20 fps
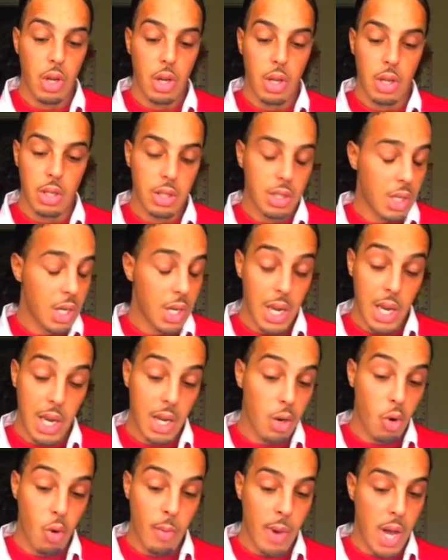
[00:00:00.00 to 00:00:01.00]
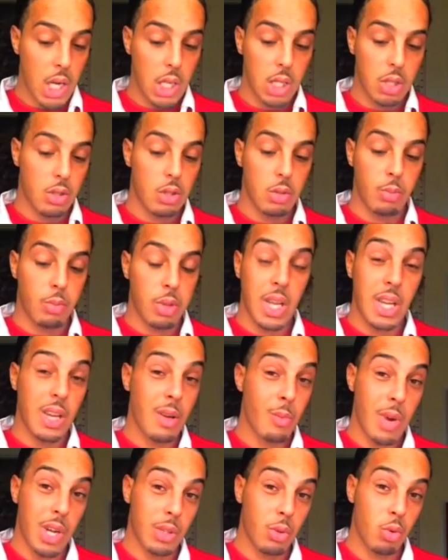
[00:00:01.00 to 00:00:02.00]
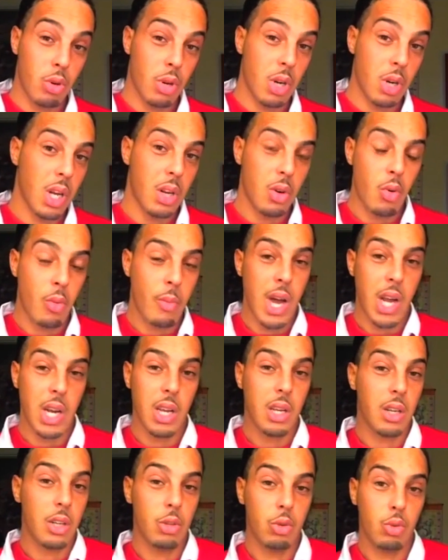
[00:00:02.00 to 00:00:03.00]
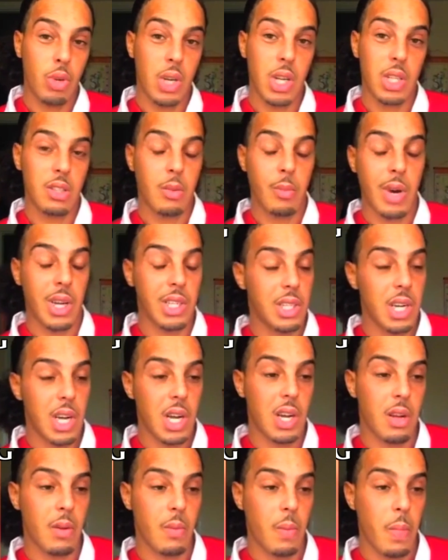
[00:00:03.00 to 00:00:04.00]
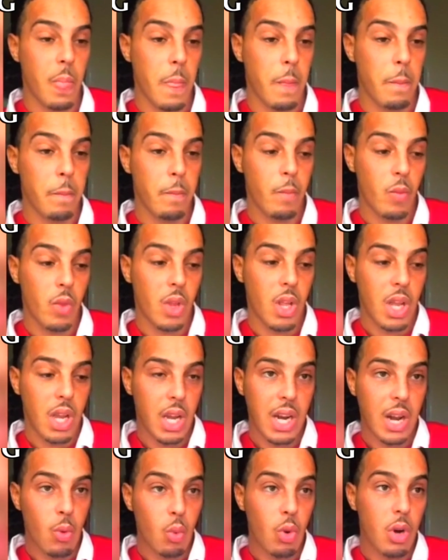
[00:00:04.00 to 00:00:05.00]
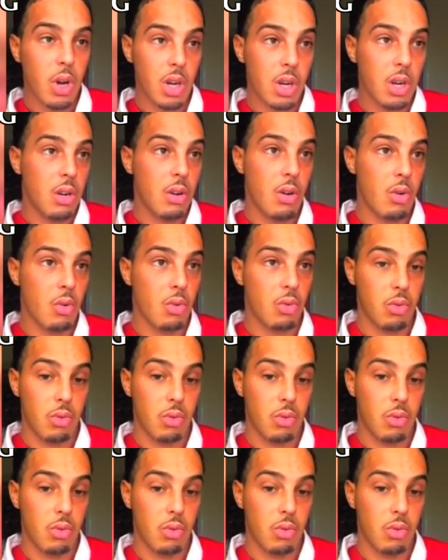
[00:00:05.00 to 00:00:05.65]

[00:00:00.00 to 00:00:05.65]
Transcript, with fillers: Is ain't nobody playing my daughter. Ain't nobody gonna do that to my child. And I want her to know.